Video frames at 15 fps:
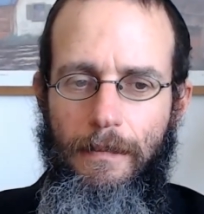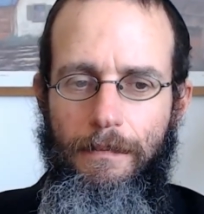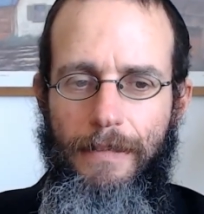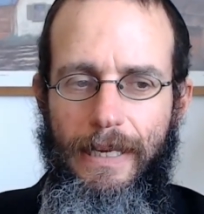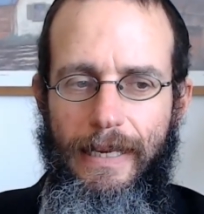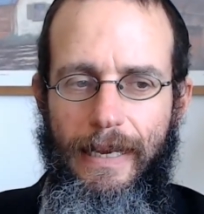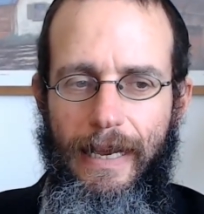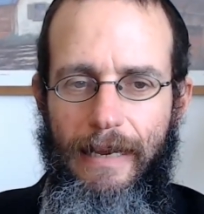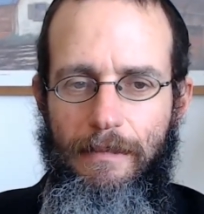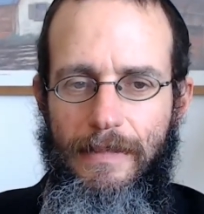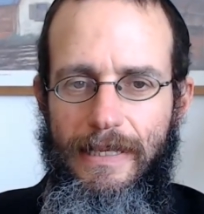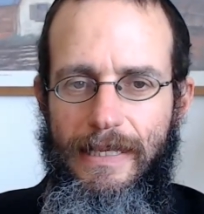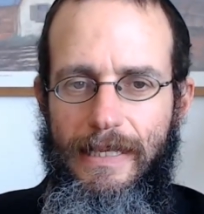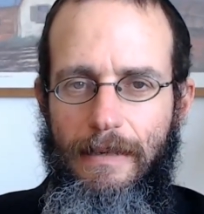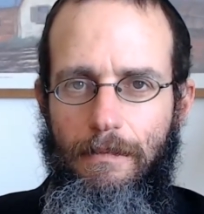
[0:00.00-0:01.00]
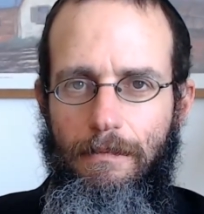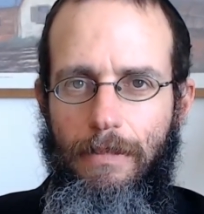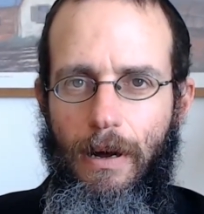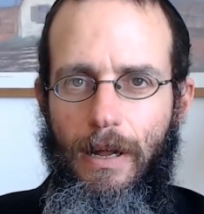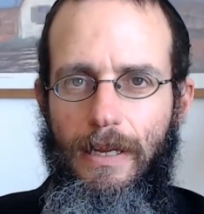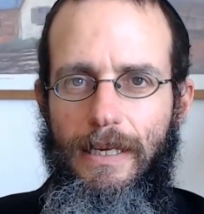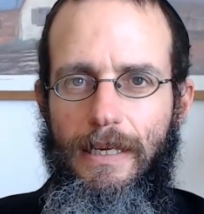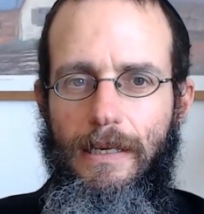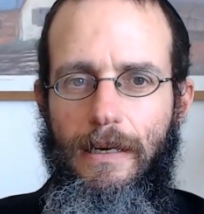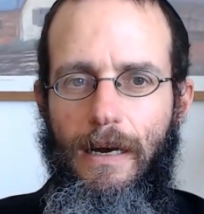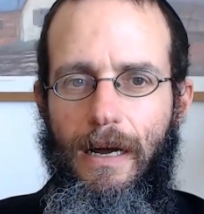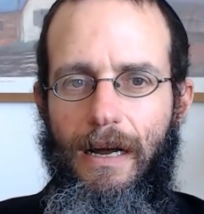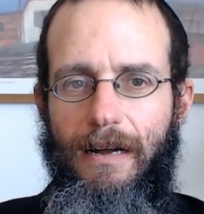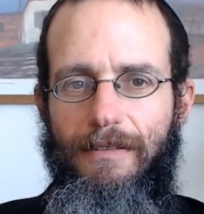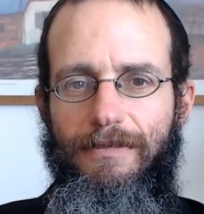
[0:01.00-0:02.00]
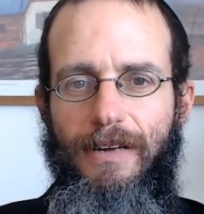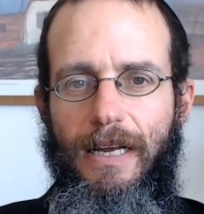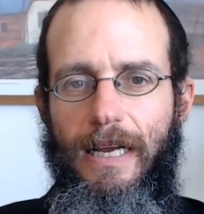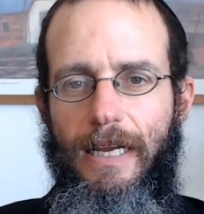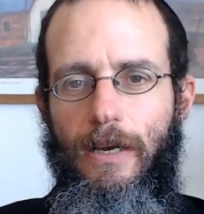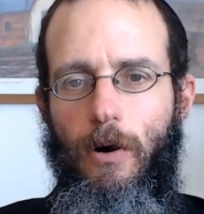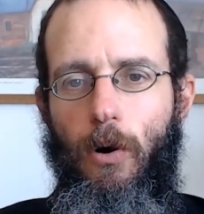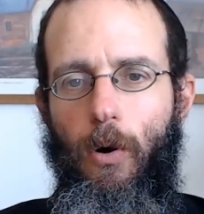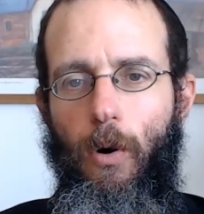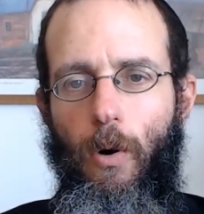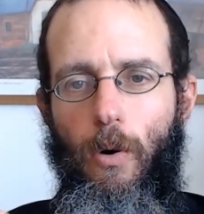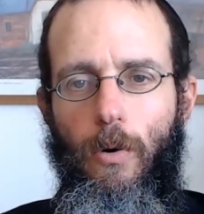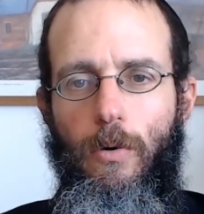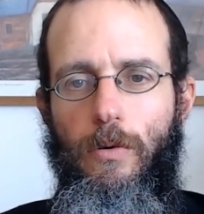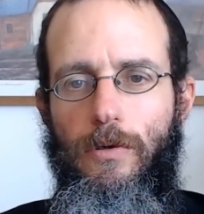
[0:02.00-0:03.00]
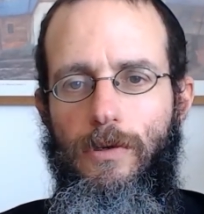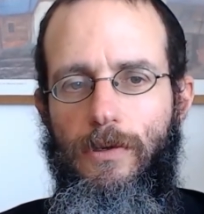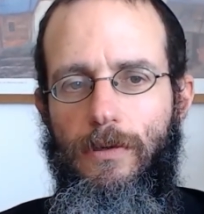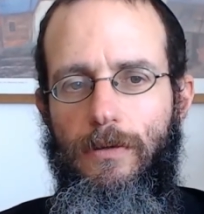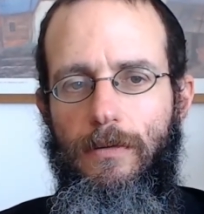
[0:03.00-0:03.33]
became symbolic of a whole